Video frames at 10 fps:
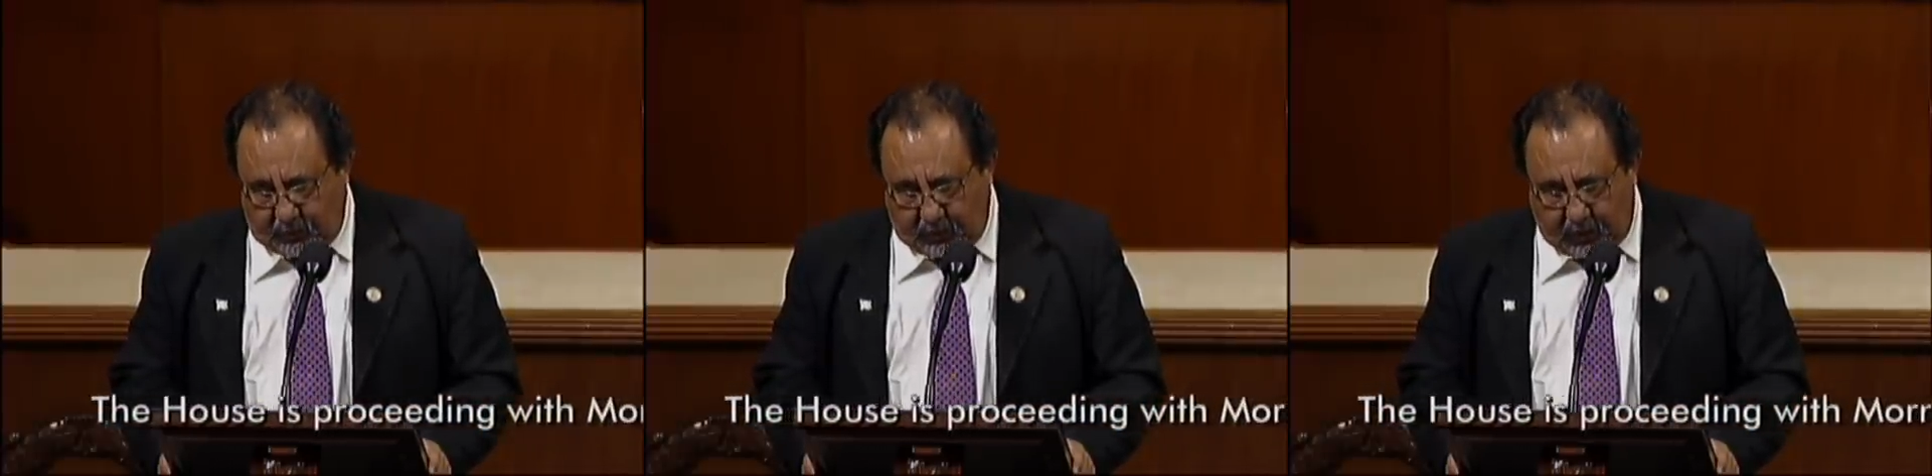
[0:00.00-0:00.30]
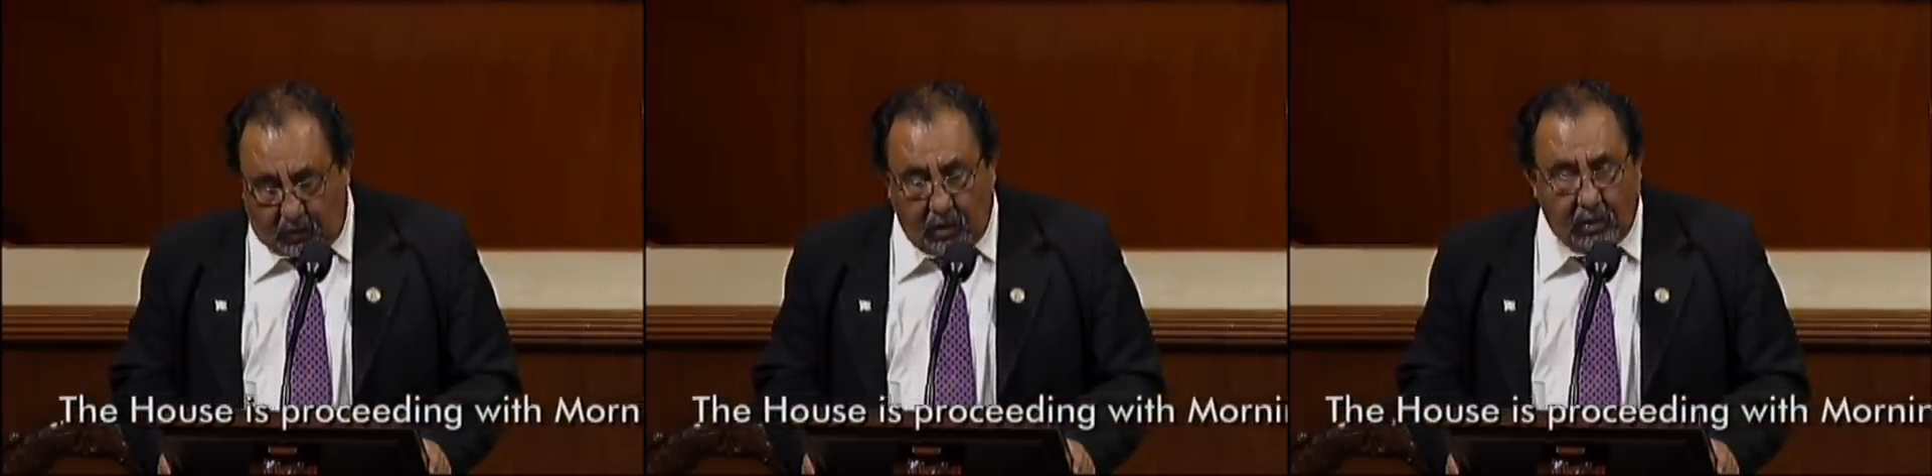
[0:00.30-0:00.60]

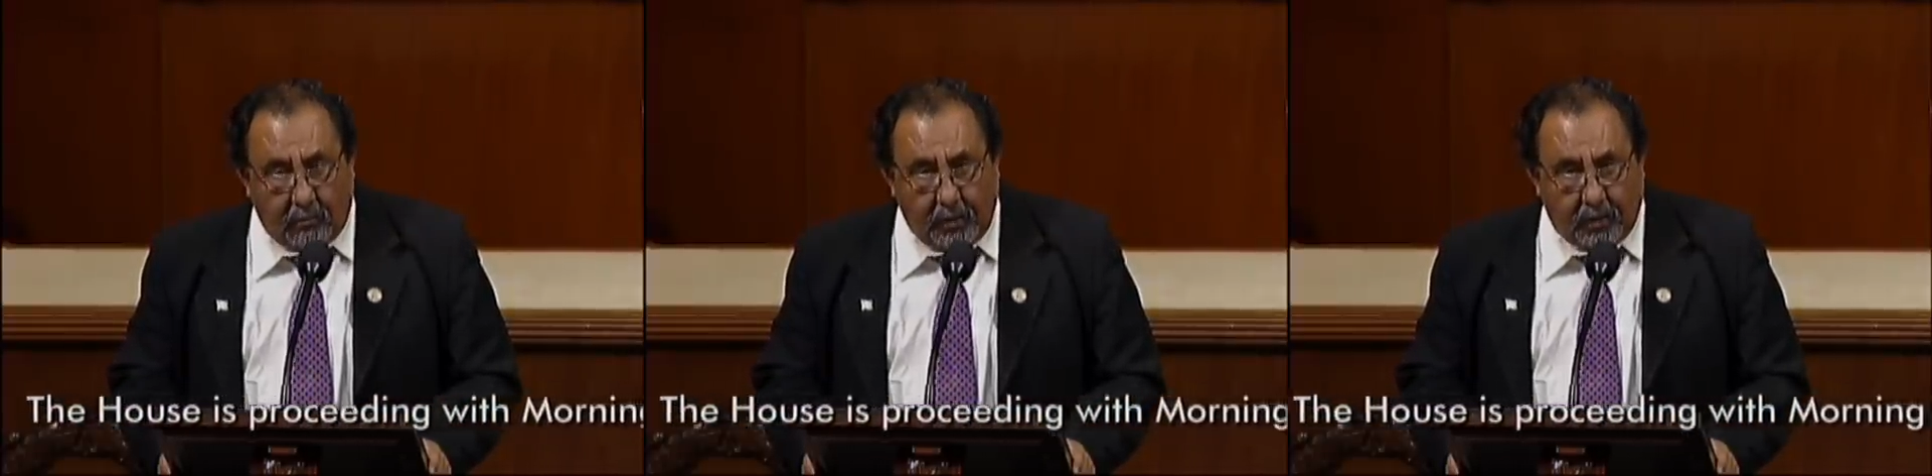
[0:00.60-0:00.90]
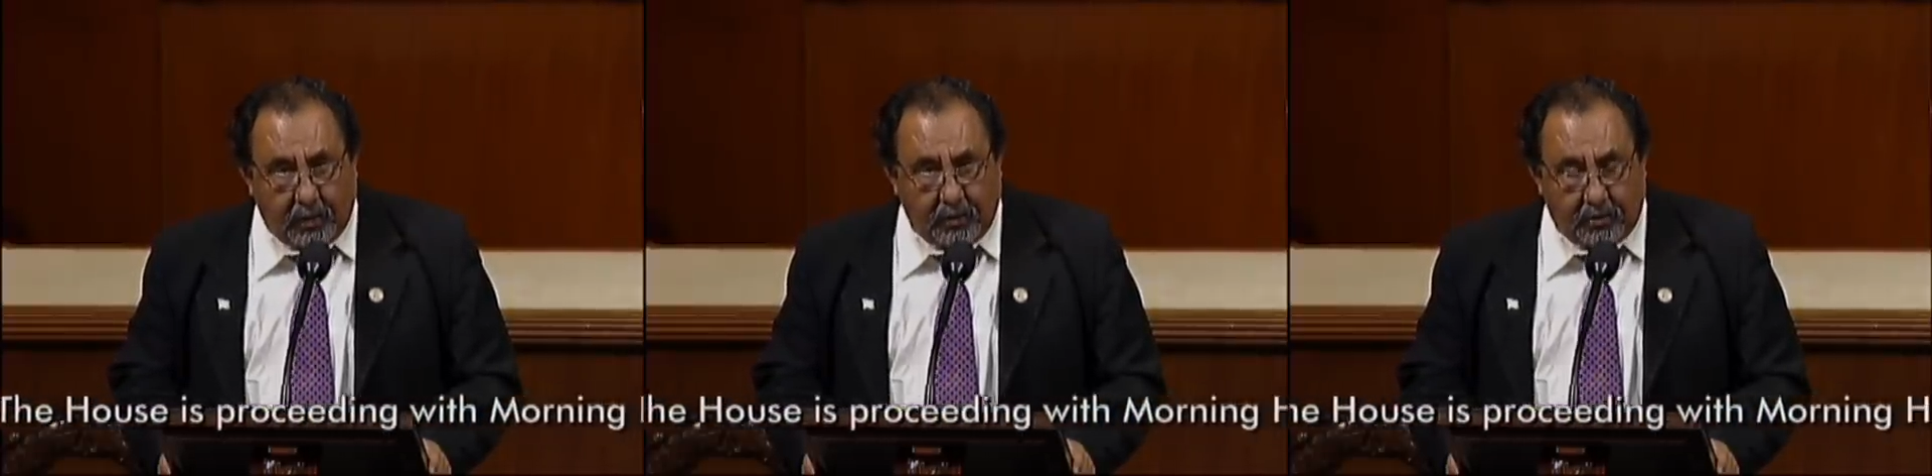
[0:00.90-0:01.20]
that all
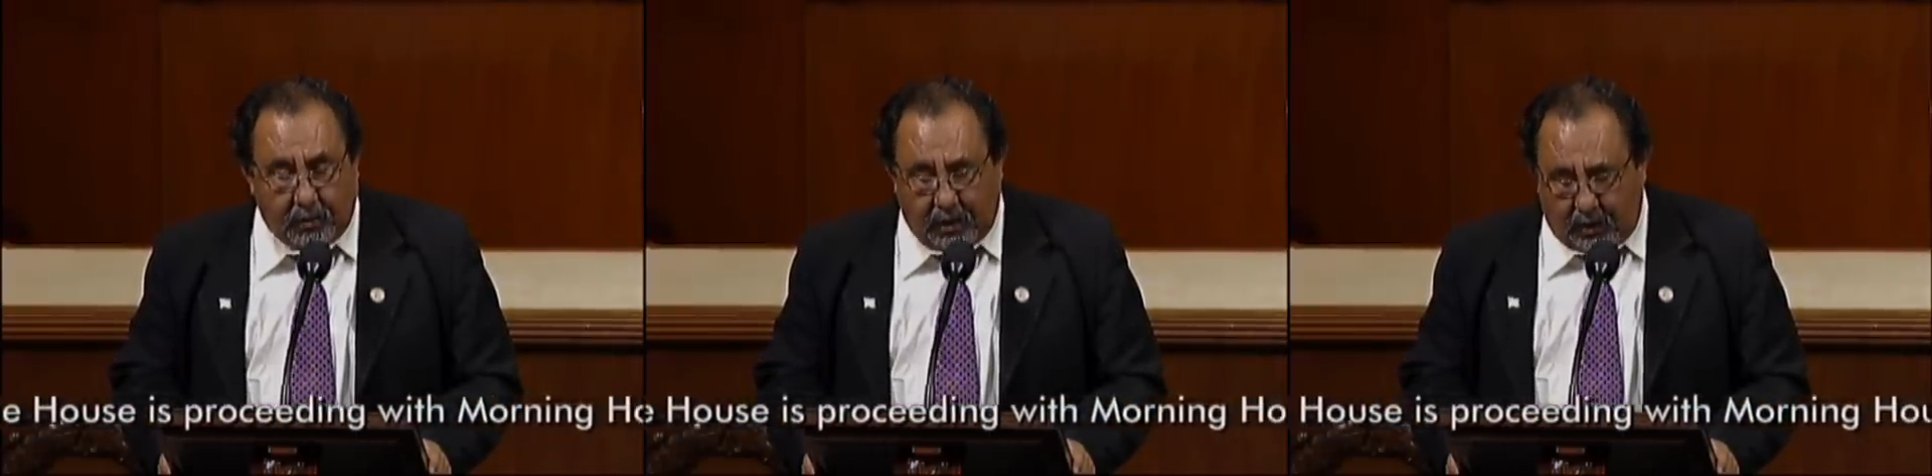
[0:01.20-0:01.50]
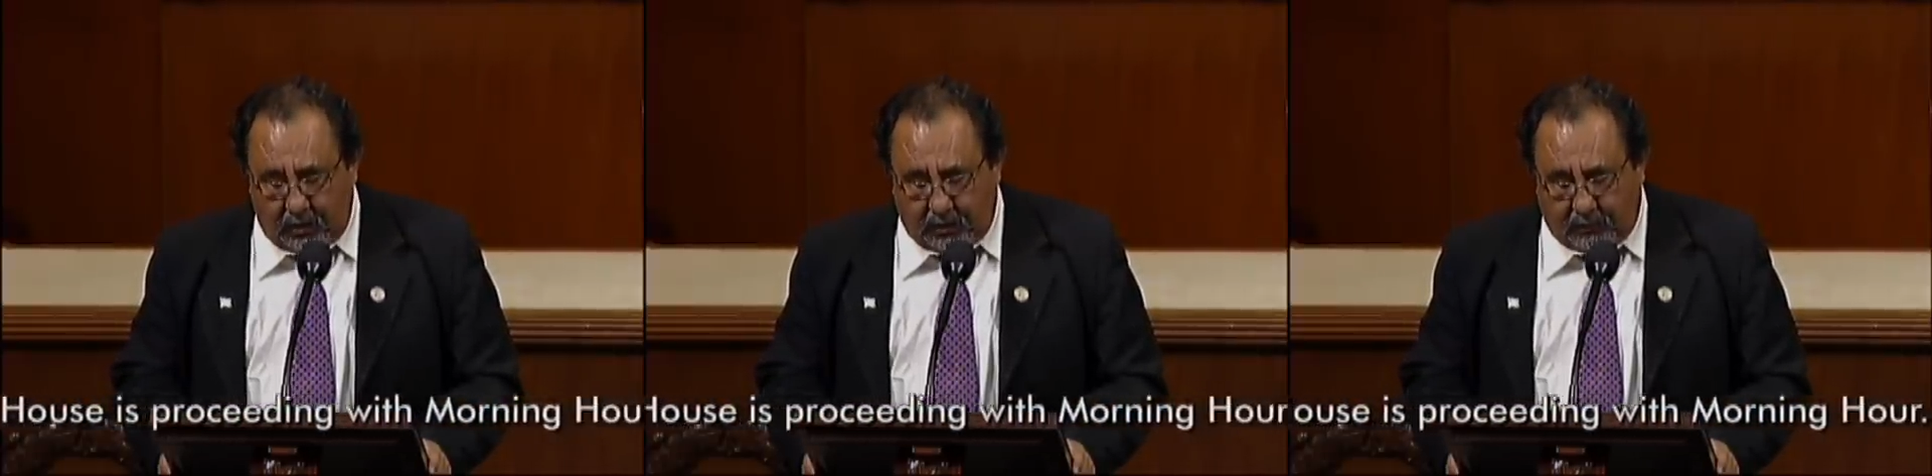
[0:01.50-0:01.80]
Americans,
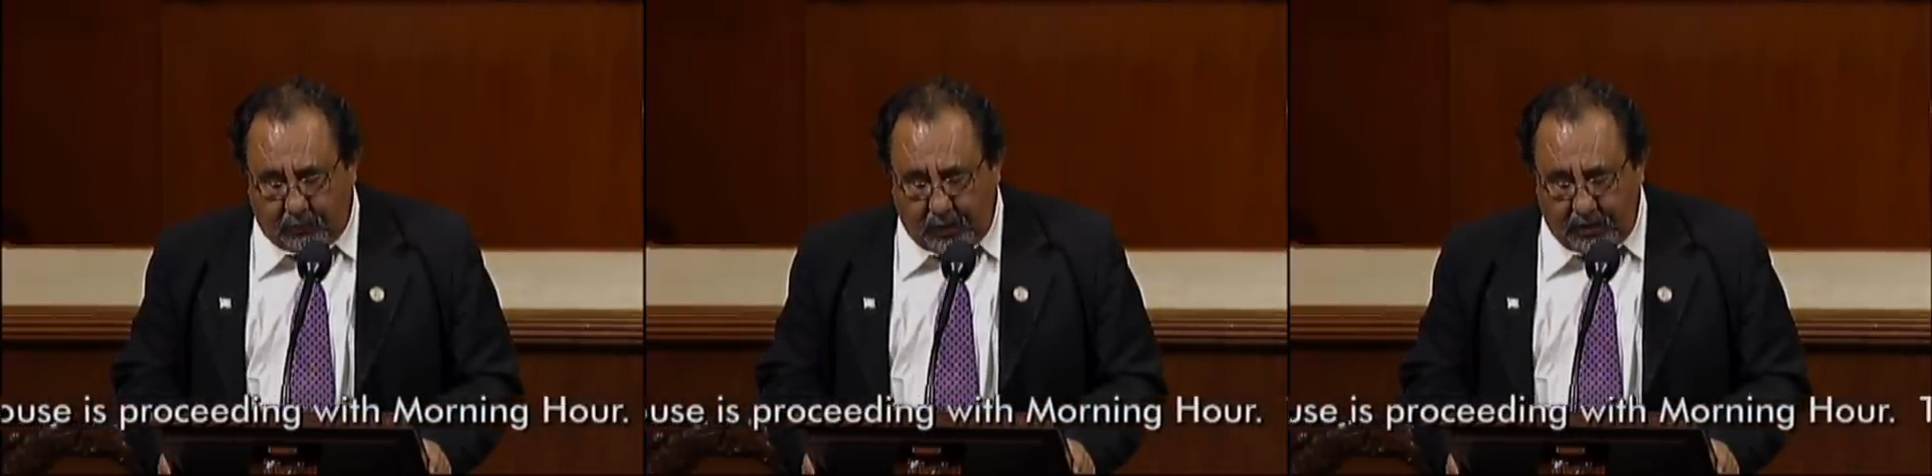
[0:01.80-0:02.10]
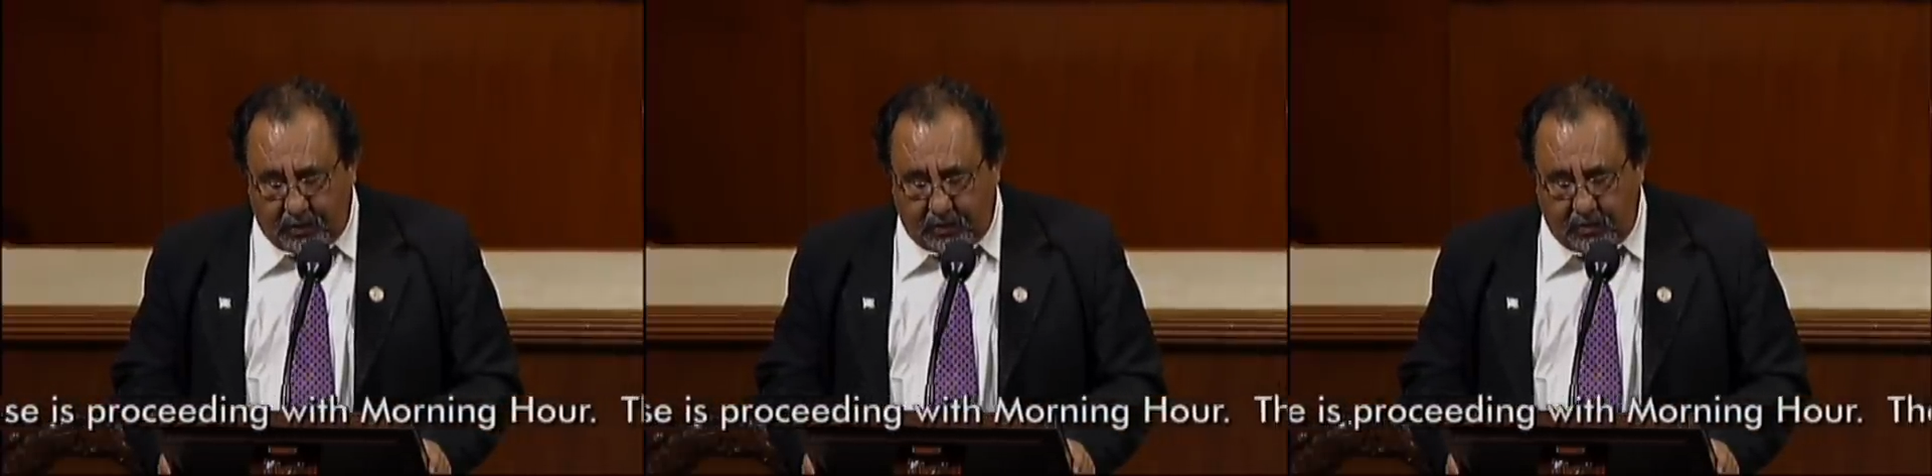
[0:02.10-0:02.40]
regardless of
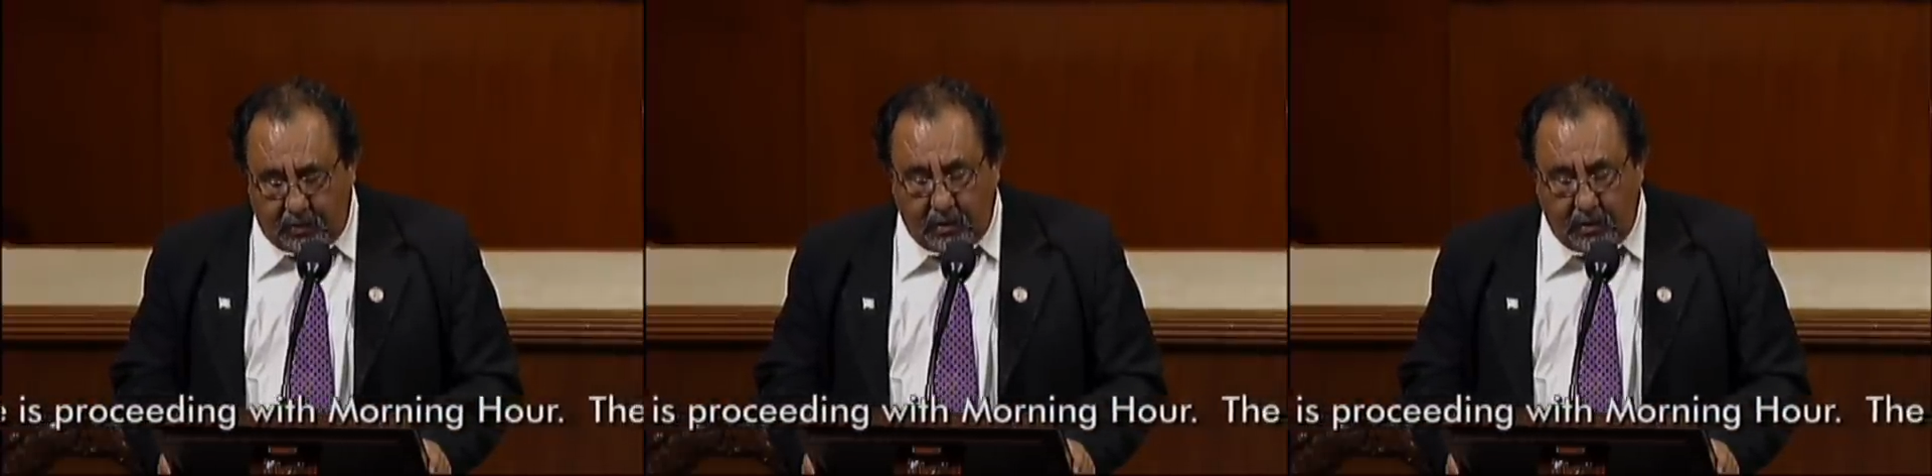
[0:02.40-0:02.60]
race,